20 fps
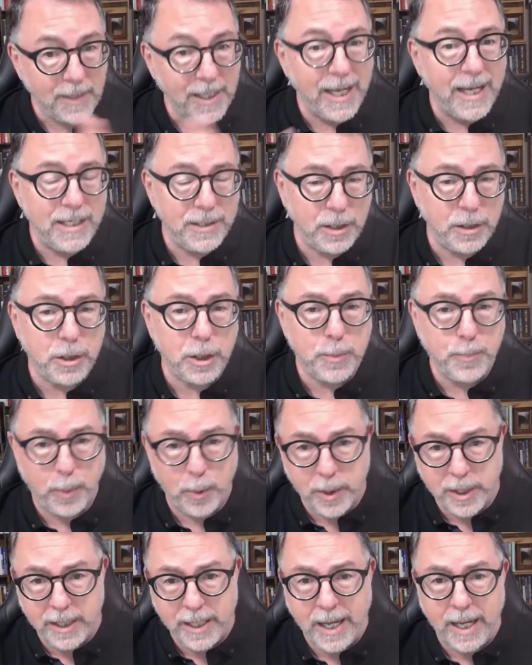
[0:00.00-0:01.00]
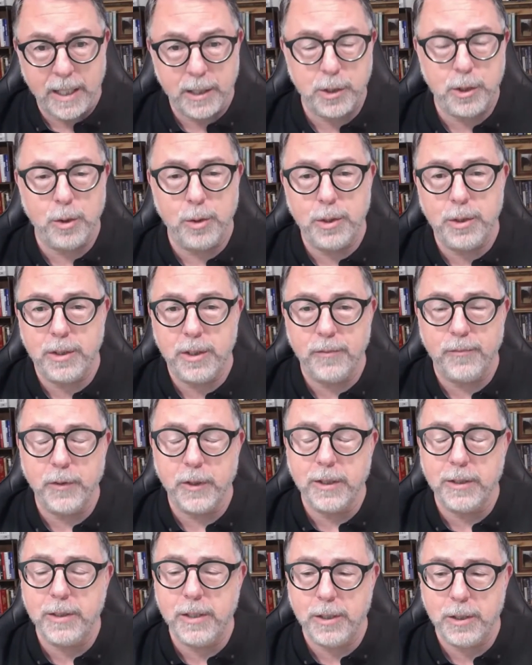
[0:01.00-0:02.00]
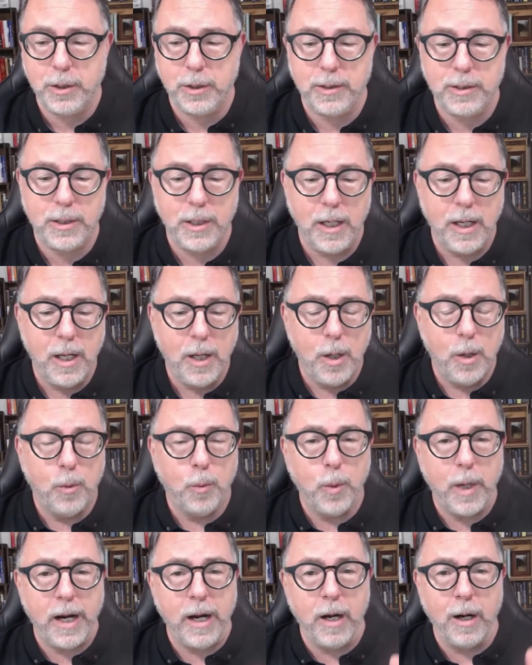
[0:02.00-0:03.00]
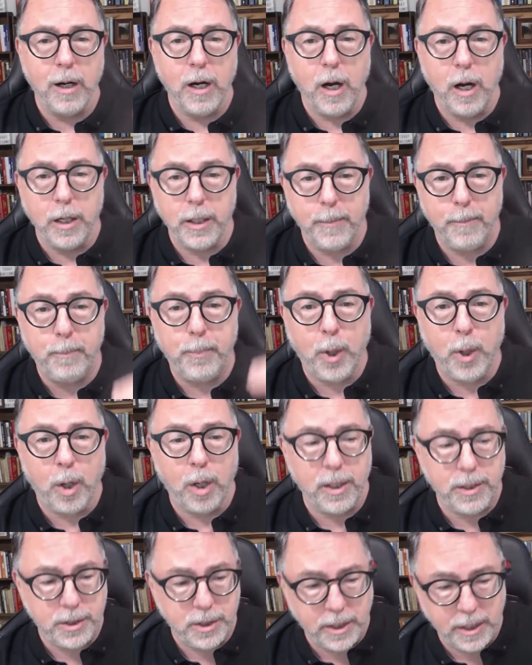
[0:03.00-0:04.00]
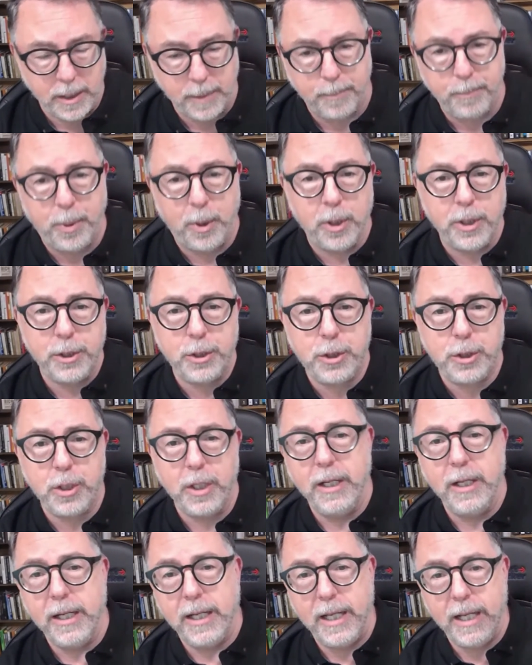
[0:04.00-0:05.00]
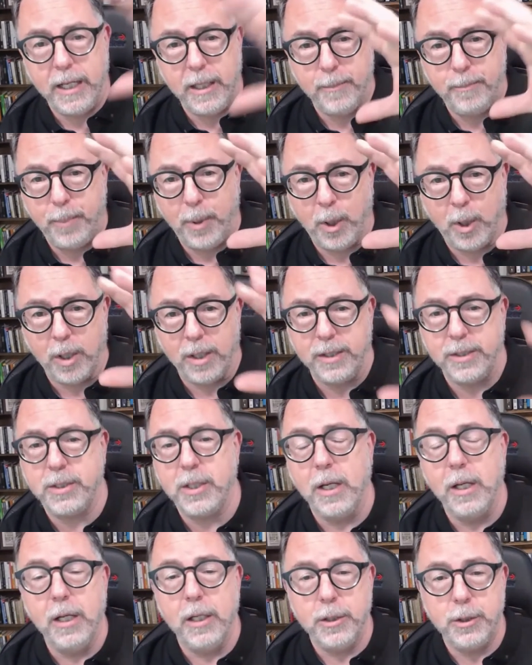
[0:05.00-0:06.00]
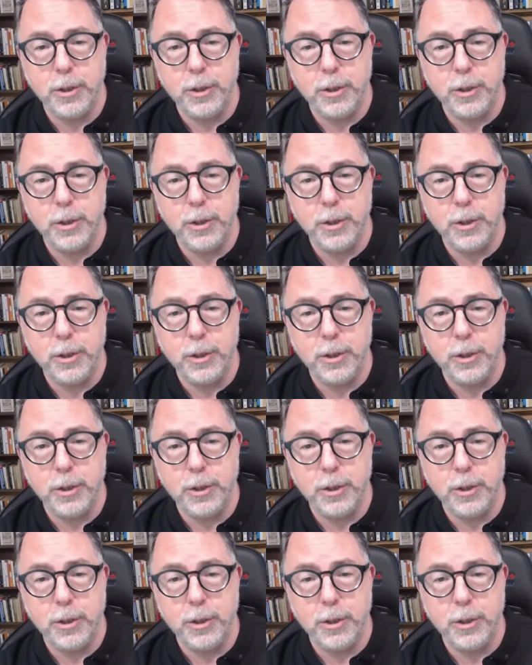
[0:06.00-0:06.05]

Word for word: As I just pointed out, I showed you different conditions where on a pause, you get a push and a pause.